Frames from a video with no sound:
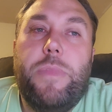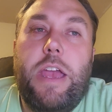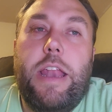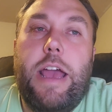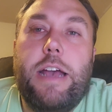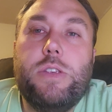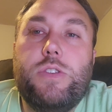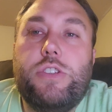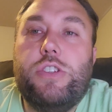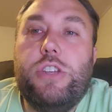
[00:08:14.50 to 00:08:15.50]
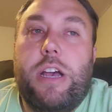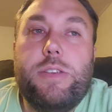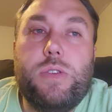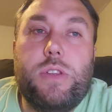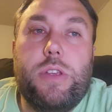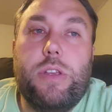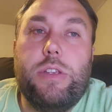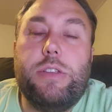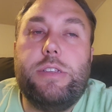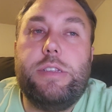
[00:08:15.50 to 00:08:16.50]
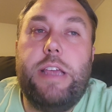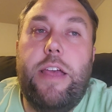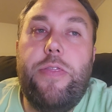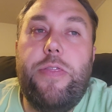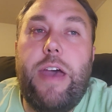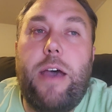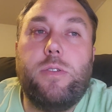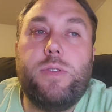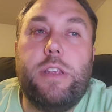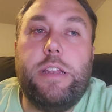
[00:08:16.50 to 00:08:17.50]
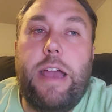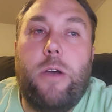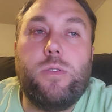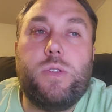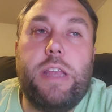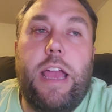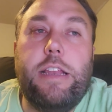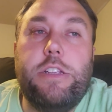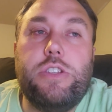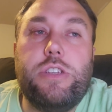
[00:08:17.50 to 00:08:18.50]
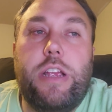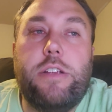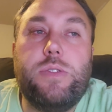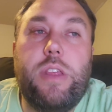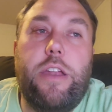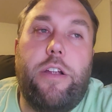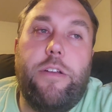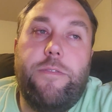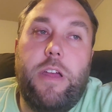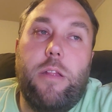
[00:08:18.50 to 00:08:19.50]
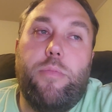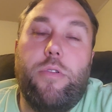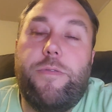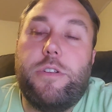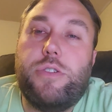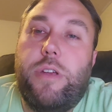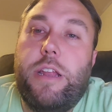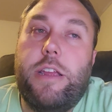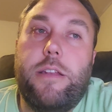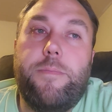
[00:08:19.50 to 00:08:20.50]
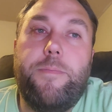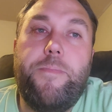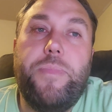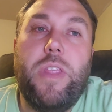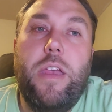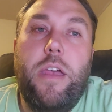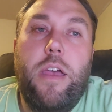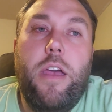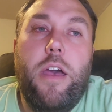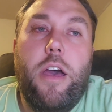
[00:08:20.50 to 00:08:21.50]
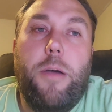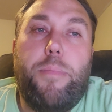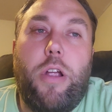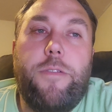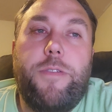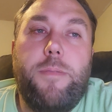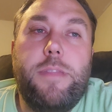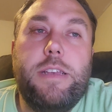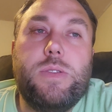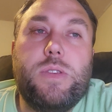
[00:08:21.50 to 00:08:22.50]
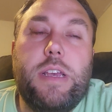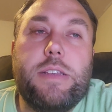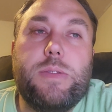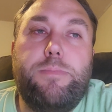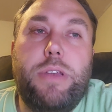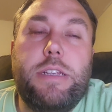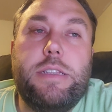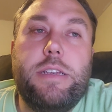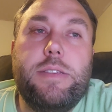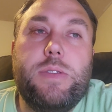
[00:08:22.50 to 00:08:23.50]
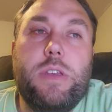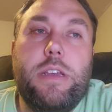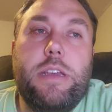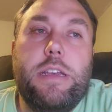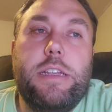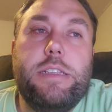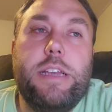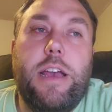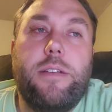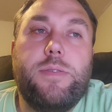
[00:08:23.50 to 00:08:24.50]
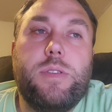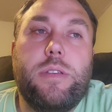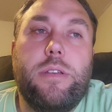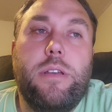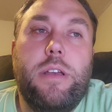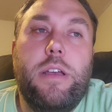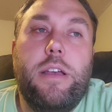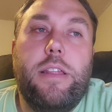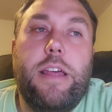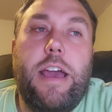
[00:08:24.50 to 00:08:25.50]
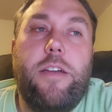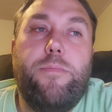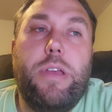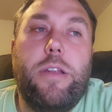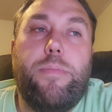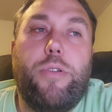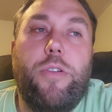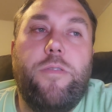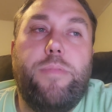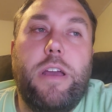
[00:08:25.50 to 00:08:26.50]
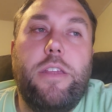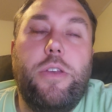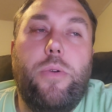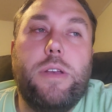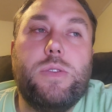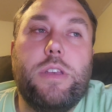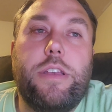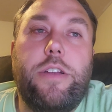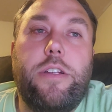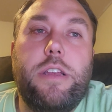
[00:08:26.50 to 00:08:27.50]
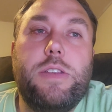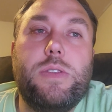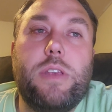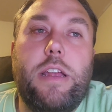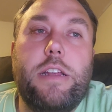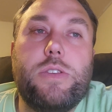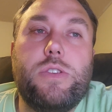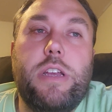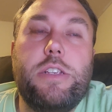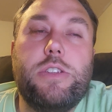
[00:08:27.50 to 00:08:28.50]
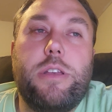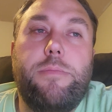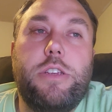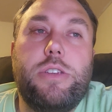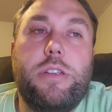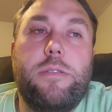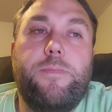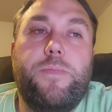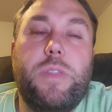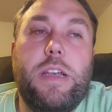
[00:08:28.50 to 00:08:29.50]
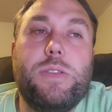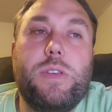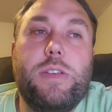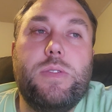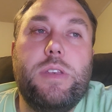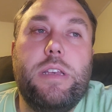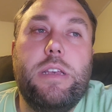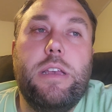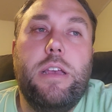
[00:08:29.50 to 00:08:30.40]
and has just 10,000 outstanding shares that are available for trading. Apart from these 6 BTC ETFs that have been approved by the U.S. Securities and Exchange Commission, SEC,